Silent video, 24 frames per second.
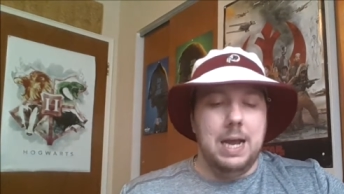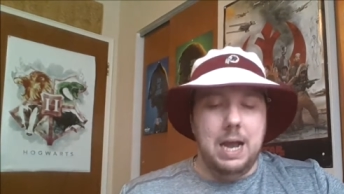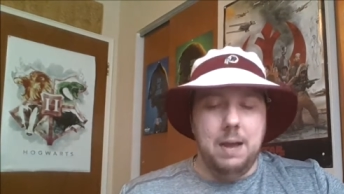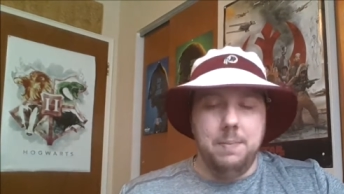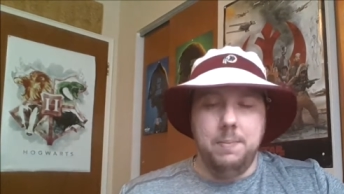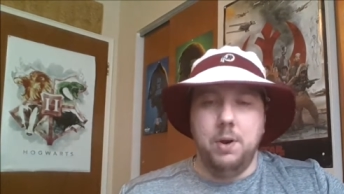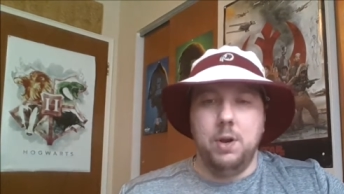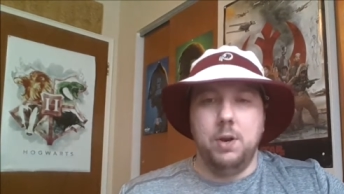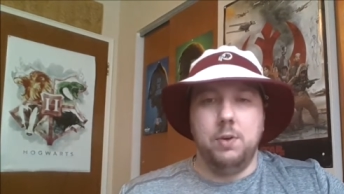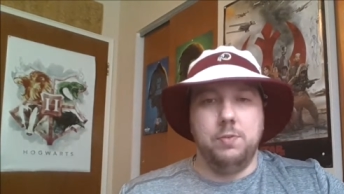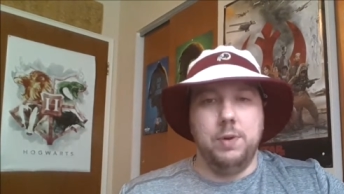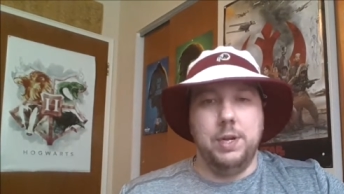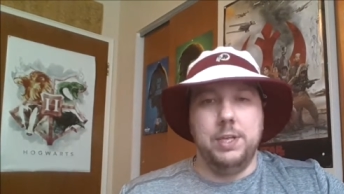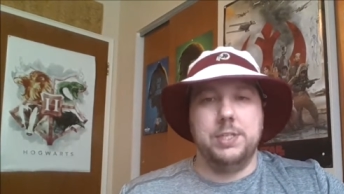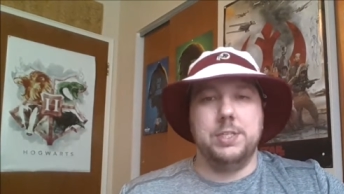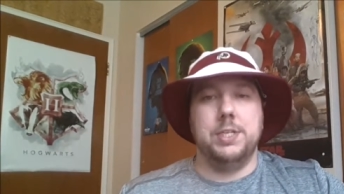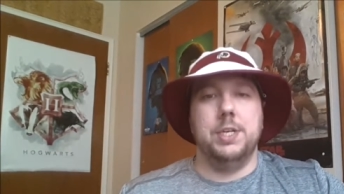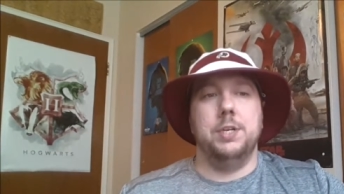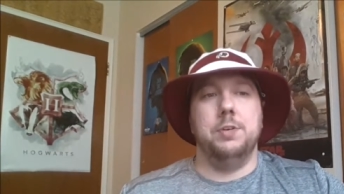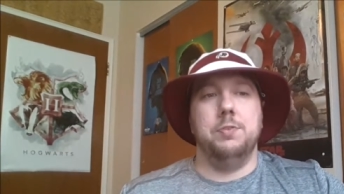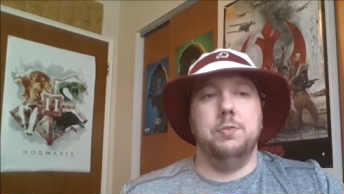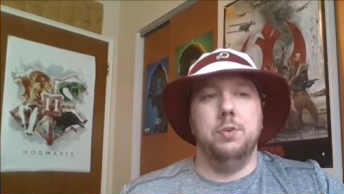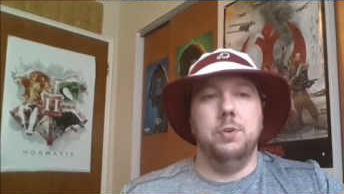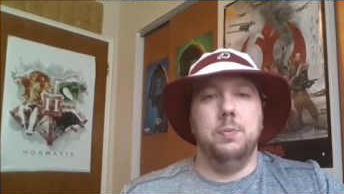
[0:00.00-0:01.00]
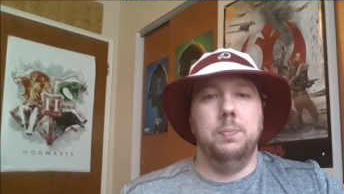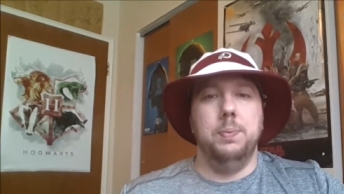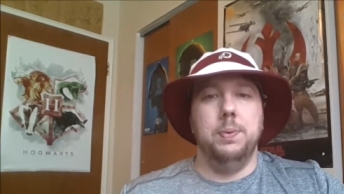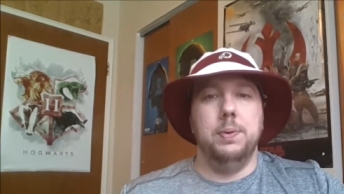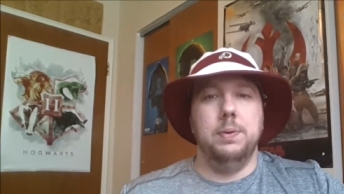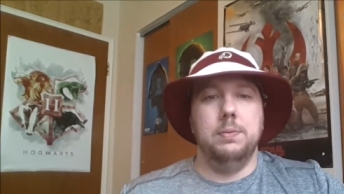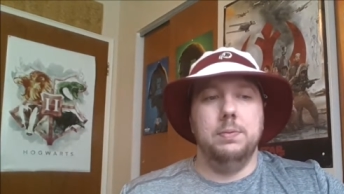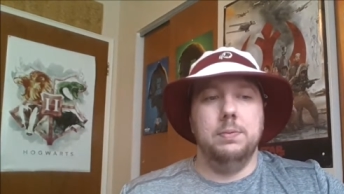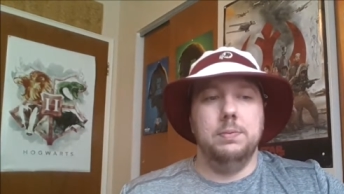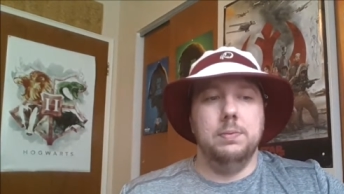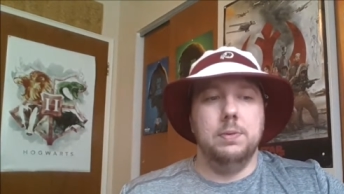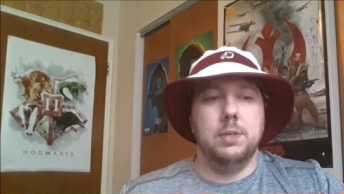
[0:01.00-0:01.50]
I'm on a Redskin group,
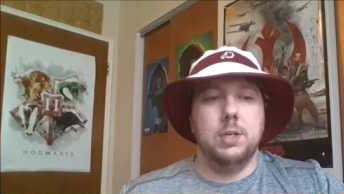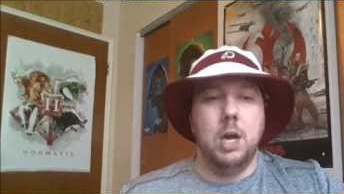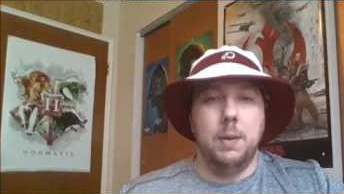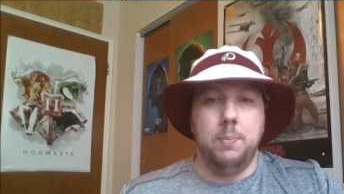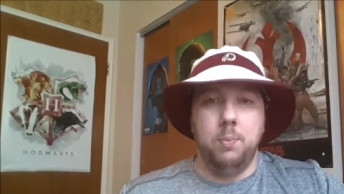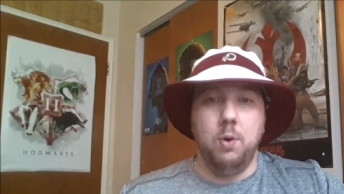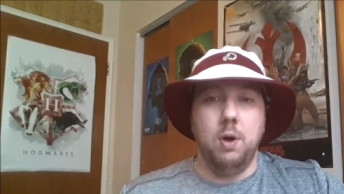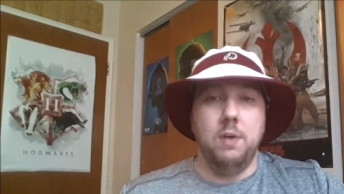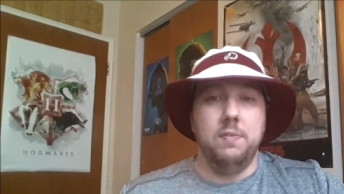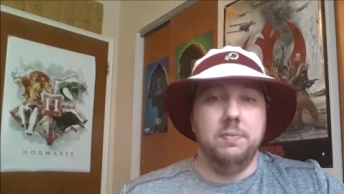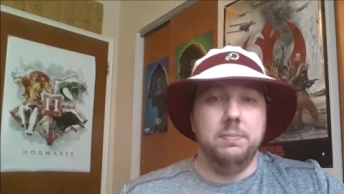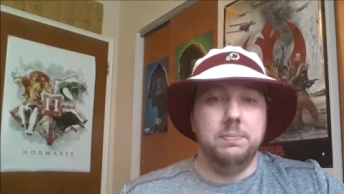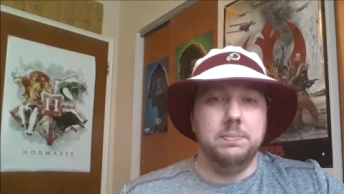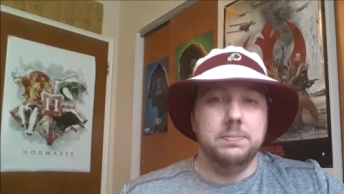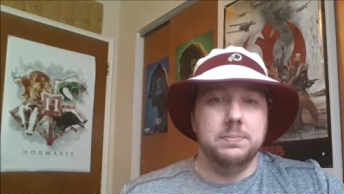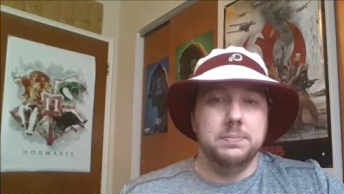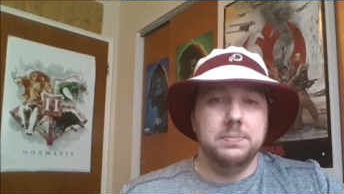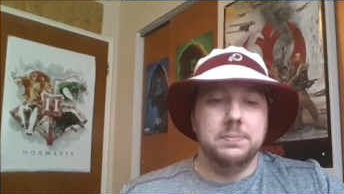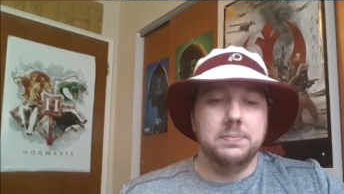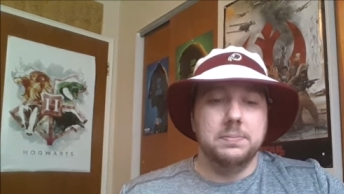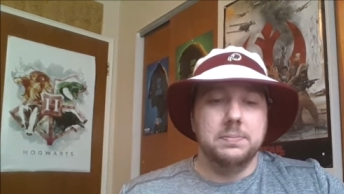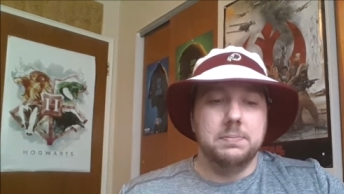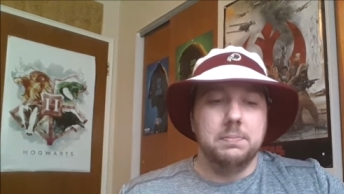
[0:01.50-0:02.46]
a couple of them,